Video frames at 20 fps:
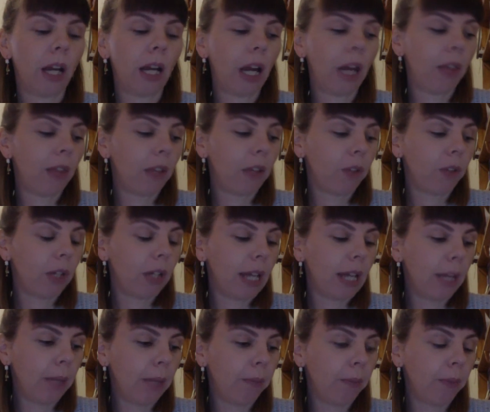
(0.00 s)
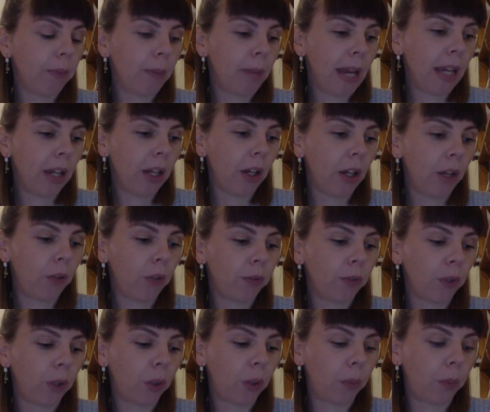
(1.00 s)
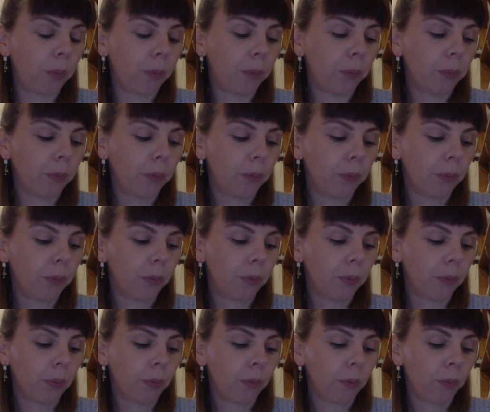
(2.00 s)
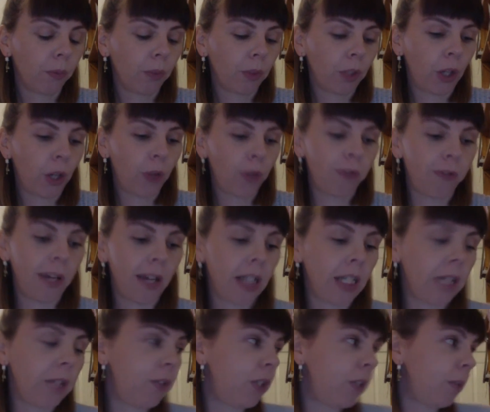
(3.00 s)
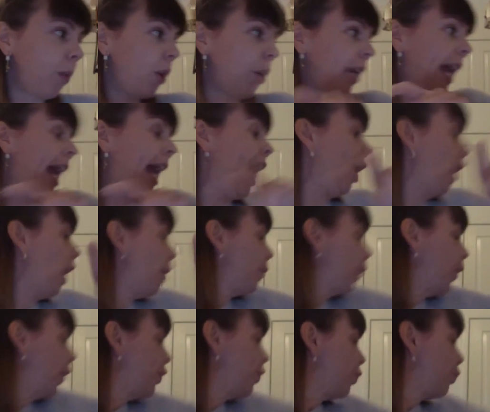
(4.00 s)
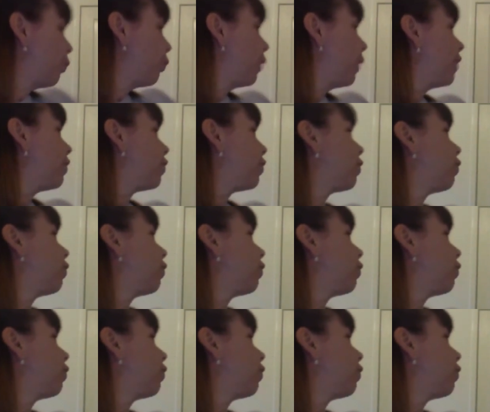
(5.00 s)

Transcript: can't think of her name. The main girl from Girl Defective, Simone Howe. I'm going to reach